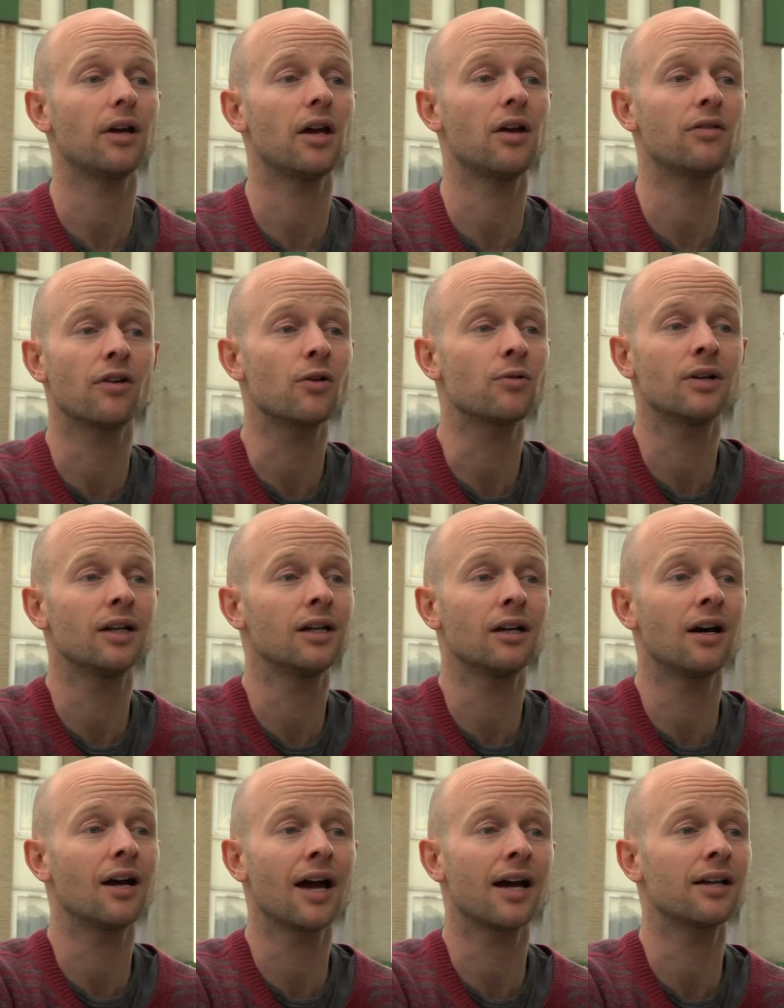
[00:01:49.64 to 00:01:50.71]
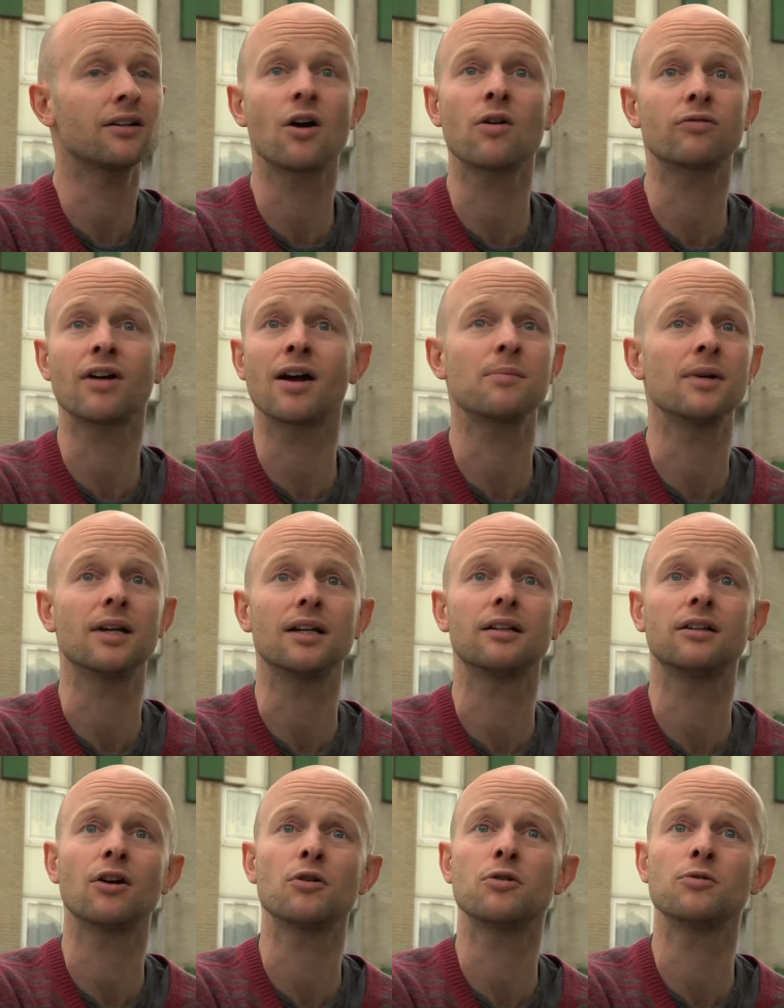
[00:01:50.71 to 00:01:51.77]
if only I had no family,
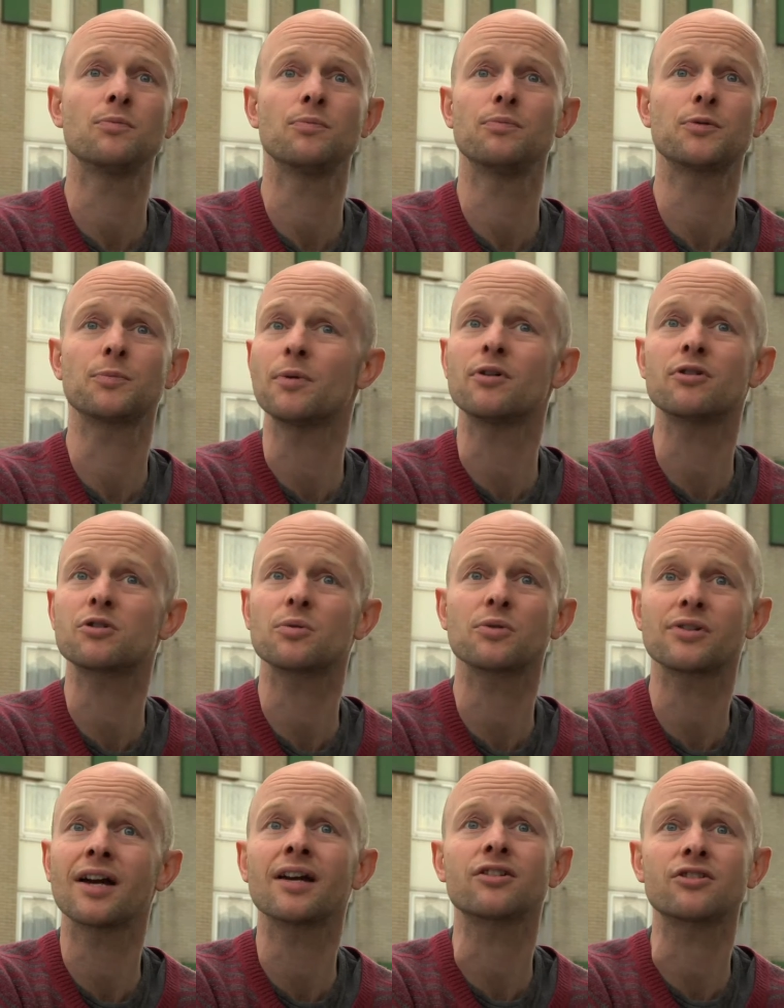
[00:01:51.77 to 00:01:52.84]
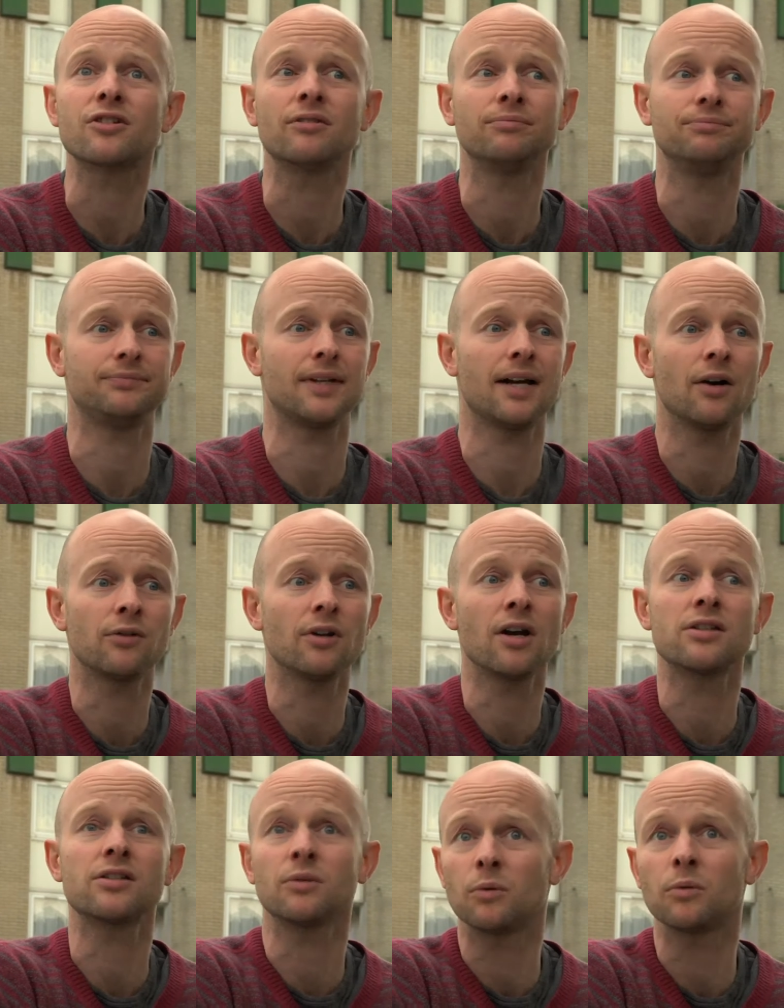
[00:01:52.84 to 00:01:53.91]
no spiritual sanction, how
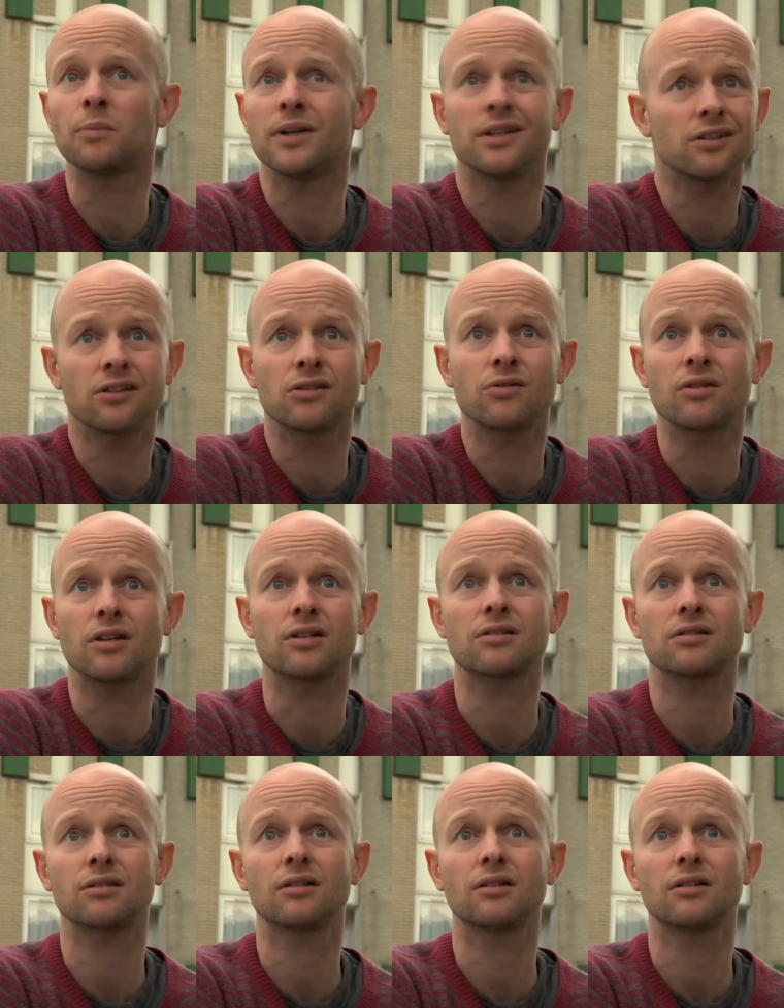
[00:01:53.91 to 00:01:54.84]
nice it would be to do this.